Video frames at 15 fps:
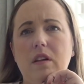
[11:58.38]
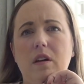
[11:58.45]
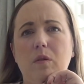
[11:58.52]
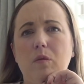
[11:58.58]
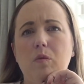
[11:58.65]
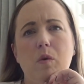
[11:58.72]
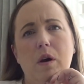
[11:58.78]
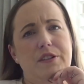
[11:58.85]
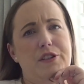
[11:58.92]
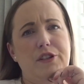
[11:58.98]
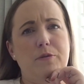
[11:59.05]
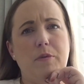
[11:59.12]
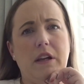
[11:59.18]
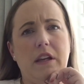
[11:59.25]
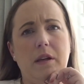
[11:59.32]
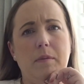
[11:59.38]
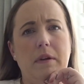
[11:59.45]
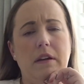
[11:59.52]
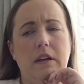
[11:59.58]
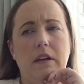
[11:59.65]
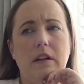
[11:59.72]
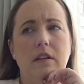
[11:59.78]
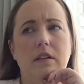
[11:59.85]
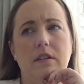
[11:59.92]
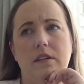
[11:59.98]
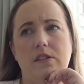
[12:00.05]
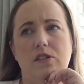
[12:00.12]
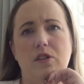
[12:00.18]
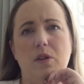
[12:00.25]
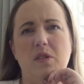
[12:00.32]
Or why did you bring him here?
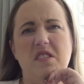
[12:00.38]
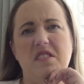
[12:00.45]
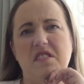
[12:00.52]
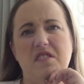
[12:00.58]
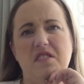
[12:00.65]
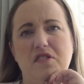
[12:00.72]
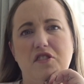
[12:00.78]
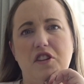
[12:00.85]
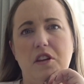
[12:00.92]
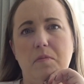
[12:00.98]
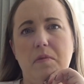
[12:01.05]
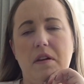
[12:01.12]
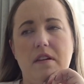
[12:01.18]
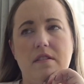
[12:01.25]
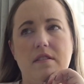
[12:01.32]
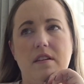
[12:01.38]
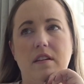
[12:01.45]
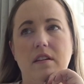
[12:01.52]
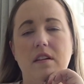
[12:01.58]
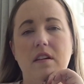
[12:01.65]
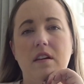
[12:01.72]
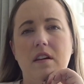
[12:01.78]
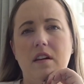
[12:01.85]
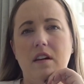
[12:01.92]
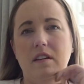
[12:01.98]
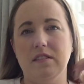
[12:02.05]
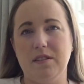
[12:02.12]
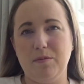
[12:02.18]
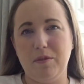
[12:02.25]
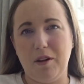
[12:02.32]
You know, this GP thing. I
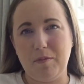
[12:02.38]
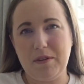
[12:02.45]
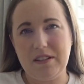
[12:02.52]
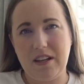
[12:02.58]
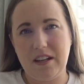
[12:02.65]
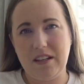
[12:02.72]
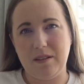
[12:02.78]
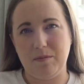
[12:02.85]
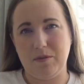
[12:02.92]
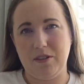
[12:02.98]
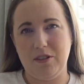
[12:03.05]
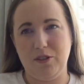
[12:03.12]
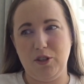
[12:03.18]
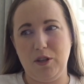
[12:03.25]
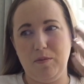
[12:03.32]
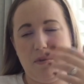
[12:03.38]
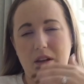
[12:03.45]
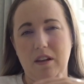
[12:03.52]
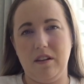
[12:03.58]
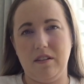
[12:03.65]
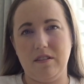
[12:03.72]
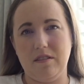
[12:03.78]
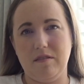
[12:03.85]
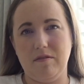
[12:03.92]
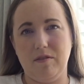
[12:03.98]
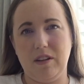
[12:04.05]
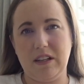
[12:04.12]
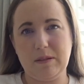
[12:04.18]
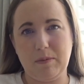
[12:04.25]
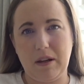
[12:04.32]
said, well, I've been taking him to the GP and
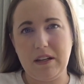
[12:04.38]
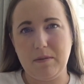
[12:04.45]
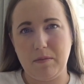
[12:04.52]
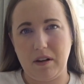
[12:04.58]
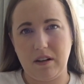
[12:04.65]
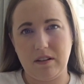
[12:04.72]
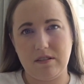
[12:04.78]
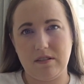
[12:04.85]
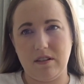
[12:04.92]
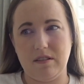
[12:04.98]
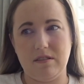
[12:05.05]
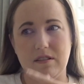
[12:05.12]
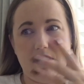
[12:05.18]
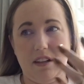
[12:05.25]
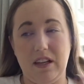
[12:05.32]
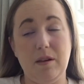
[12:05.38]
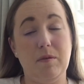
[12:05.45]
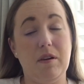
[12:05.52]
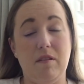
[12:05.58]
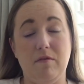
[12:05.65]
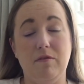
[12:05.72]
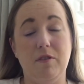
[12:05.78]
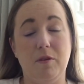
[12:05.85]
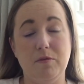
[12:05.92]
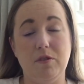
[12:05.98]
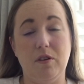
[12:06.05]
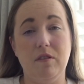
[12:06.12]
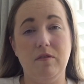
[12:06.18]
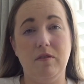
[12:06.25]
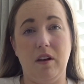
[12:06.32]
explaining my concerns, and I keep getting fobbed
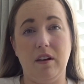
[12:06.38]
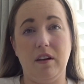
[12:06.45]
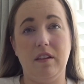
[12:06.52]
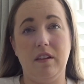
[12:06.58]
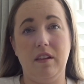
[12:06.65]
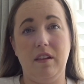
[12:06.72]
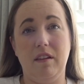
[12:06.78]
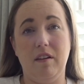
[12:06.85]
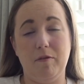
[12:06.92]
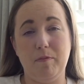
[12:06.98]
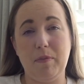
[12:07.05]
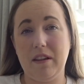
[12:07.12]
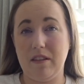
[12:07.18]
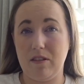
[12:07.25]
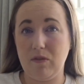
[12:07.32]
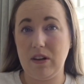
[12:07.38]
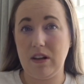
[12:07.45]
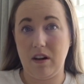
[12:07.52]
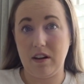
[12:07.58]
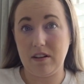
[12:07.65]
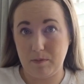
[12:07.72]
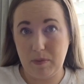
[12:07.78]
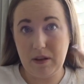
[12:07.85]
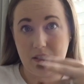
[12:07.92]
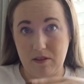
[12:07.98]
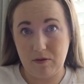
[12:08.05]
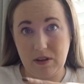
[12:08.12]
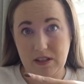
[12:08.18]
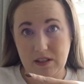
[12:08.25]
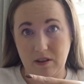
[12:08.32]
off. Like, I'd been
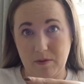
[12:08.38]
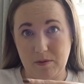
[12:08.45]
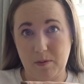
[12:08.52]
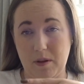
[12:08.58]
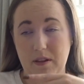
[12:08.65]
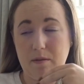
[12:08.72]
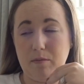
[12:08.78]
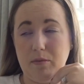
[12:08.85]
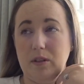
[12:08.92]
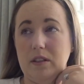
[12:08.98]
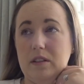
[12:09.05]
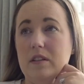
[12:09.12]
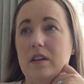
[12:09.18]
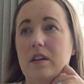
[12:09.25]
3 times by that point